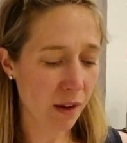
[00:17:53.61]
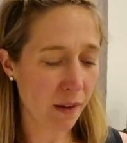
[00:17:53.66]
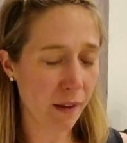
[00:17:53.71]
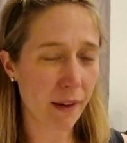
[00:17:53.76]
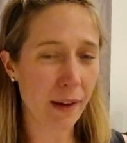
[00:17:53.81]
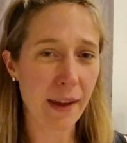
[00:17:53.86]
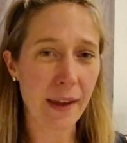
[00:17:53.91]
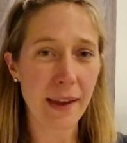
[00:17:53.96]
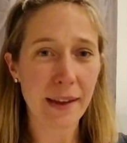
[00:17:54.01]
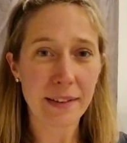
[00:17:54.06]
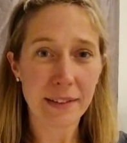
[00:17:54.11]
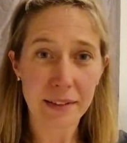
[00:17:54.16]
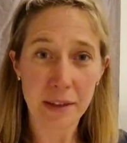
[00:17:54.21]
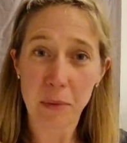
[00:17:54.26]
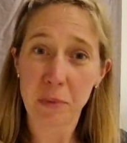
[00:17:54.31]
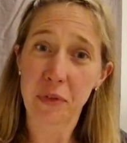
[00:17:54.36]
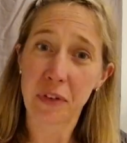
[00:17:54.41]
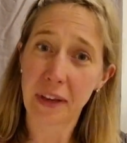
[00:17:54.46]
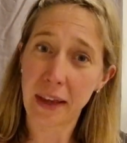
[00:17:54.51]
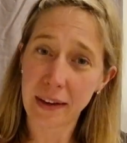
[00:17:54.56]
ended up
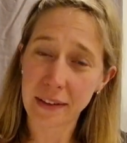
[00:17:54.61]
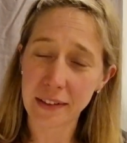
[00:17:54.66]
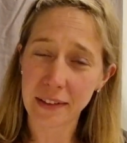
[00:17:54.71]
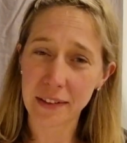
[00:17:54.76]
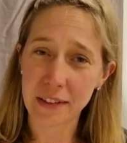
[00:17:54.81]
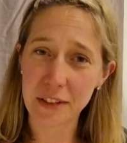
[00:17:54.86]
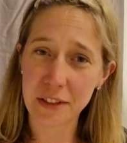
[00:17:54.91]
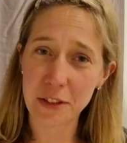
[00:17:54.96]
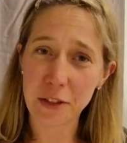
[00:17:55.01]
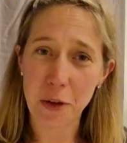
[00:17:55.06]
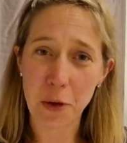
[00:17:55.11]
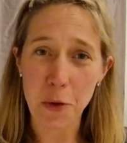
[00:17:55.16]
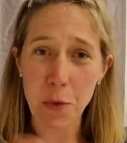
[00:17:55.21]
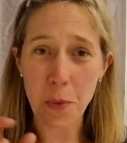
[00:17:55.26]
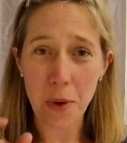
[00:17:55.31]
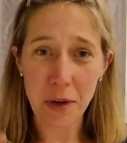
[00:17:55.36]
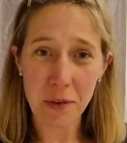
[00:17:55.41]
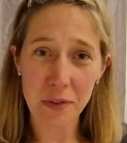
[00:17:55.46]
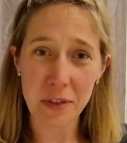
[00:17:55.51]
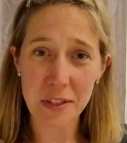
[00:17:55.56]
forgetting to sew
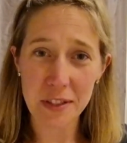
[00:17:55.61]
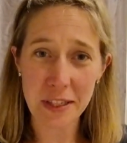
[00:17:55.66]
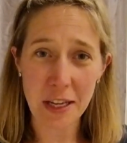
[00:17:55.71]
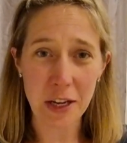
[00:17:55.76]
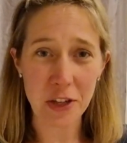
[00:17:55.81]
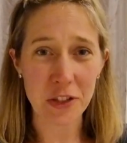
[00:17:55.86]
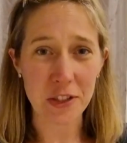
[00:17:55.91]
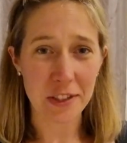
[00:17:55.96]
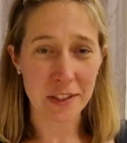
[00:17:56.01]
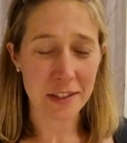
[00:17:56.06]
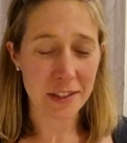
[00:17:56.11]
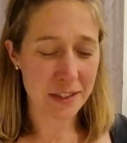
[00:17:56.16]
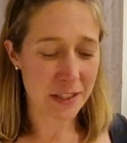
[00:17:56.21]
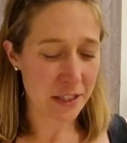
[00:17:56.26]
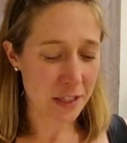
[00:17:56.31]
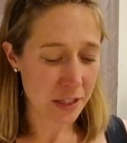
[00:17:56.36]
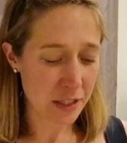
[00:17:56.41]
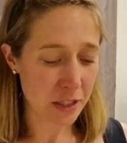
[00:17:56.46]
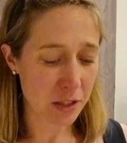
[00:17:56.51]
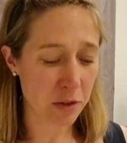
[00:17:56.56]
one of the sections
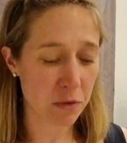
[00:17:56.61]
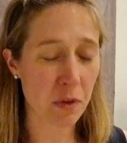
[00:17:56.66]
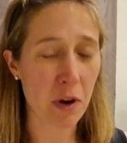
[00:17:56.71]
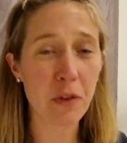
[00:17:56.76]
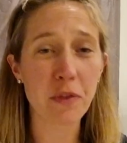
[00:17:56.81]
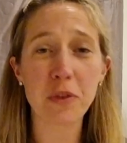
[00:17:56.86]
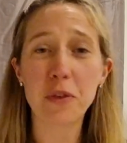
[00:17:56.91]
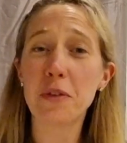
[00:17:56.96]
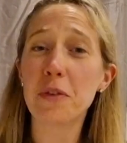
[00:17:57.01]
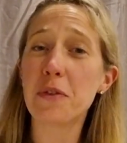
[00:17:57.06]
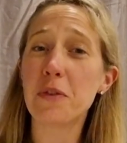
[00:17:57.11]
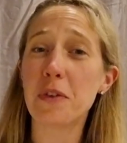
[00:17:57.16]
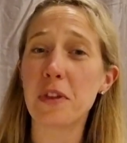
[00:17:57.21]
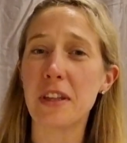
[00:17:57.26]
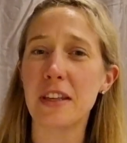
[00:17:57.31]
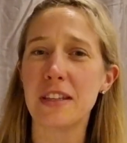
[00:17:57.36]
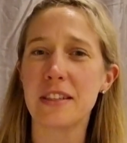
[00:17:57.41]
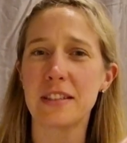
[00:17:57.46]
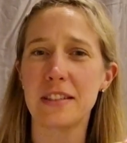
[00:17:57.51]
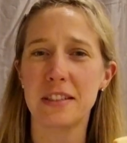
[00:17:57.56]
into the ruffle for
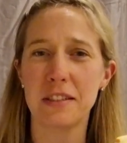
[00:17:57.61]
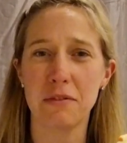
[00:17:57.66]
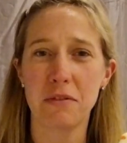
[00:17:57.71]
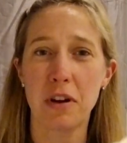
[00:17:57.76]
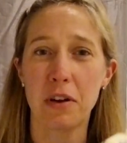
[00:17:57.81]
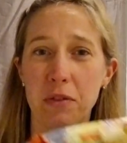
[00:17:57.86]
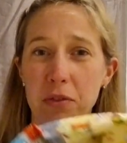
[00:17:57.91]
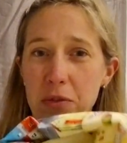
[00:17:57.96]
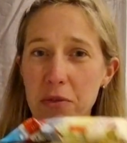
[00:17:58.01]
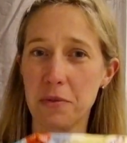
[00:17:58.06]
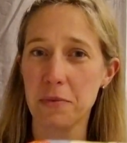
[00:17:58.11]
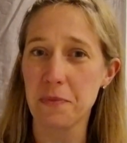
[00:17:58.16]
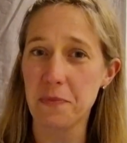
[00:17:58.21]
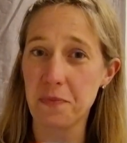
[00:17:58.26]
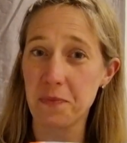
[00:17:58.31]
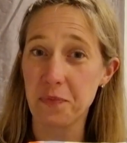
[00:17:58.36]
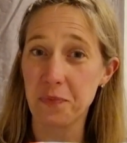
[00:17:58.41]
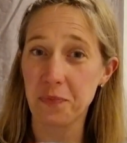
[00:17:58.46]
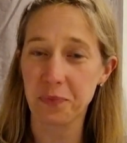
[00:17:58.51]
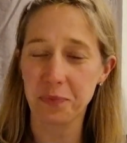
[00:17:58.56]
this ruffle.
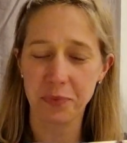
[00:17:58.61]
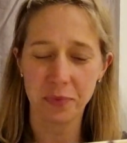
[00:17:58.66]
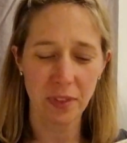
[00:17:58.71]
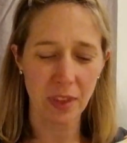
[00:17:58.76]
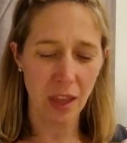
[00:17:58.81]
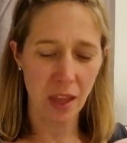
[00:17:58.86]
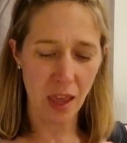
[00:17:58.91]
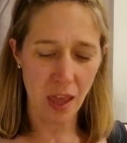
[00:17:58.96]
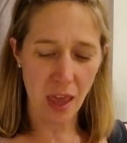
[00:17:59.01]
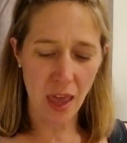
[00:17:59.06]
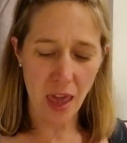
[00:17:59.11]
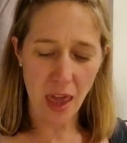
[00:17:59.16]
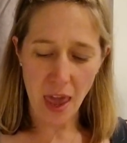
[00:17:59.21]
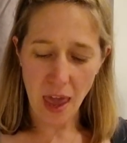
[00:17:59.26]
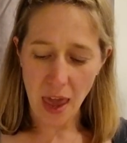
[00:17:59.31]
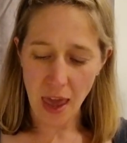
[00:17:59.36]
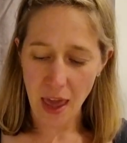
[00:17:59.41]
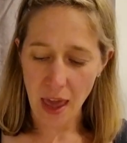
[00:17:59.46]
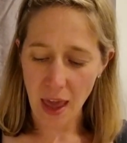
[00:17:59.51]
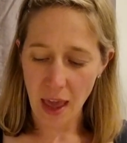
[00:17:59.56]

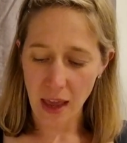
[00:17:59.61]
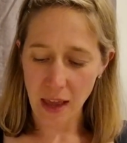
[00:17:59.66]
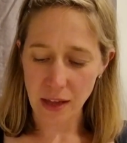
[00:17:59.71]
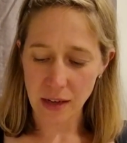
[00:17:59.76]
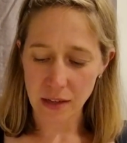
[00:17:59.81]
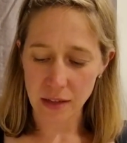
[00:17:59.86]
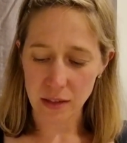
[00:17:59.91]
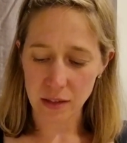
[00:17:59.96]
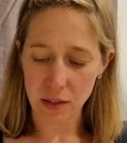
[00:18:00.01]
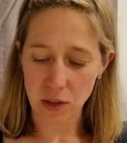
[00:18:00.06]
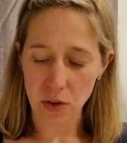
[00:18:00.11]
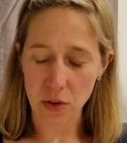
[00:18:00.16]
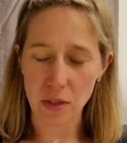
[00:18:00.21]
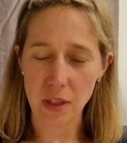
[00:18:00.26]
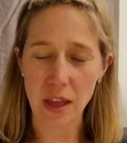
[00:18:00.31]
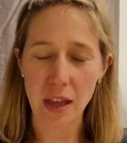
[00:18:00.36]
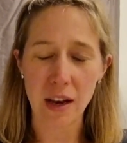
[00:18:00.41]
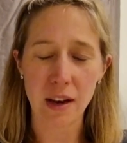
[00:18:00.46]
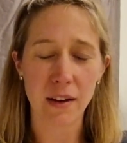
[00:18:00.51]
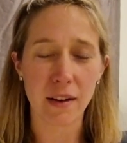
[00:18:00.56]
And so
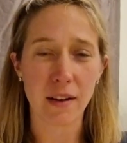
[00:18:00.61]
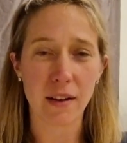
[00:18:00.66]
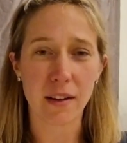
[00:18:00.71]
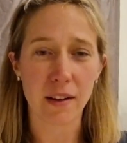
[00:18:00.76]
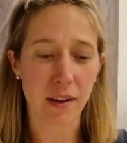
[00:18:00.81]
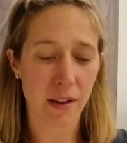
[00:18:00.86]
then